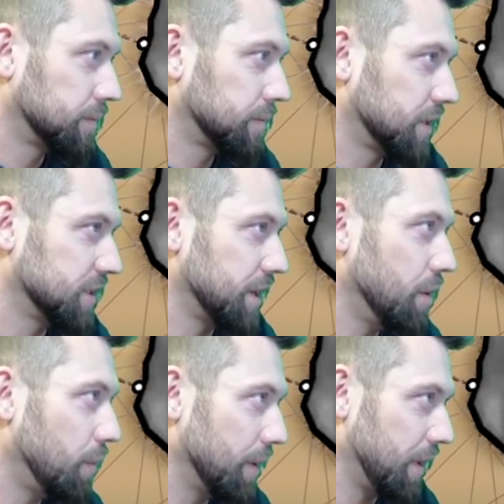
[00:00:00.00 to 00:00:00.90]
Because I know
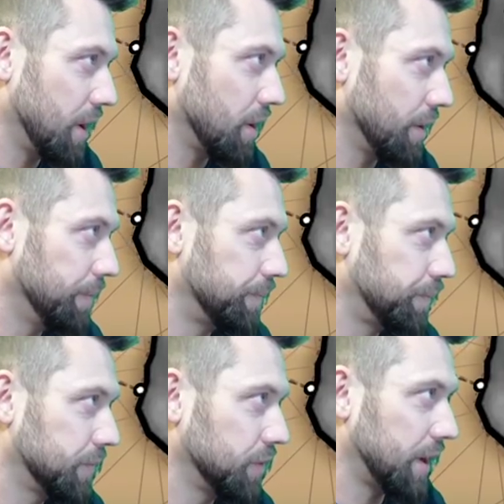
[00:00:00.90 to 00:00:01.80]
where they are,
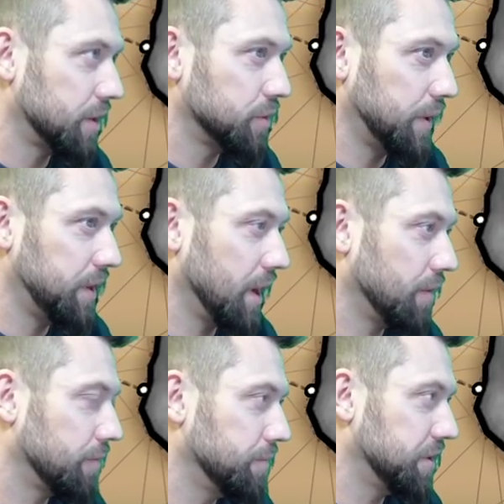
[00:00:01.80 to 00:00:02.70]
so I can swing down
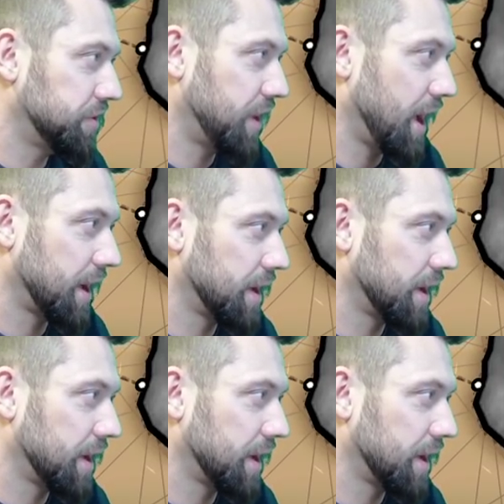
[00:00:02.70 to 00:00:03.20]
from this stack.